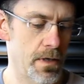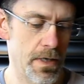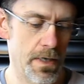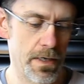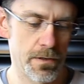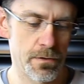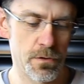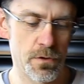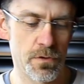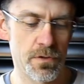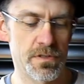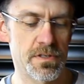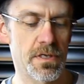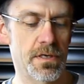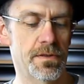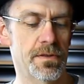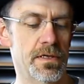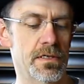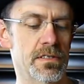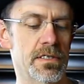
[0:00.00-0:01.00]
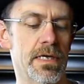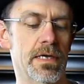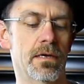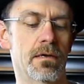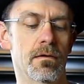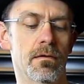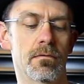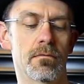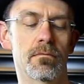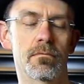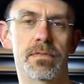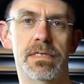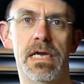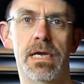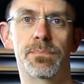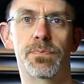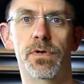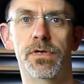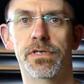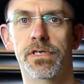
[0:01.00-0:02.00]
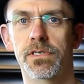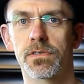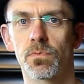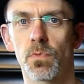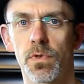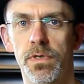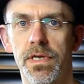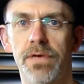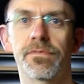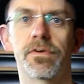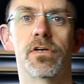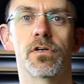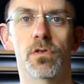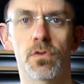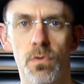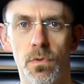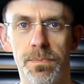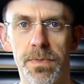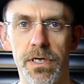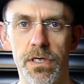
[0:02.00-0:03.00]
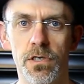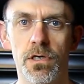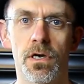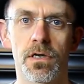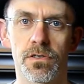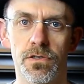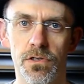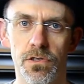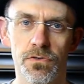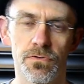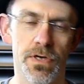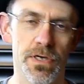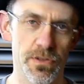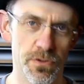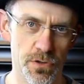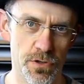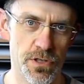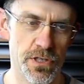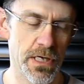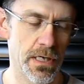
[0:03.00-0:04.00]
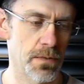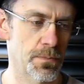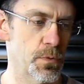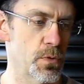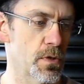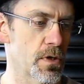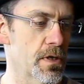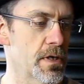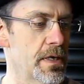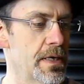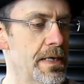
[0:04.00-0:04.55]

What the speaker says: It's silly things like tire pressures and whatever. You just want to make sure it's just right, so you check the book.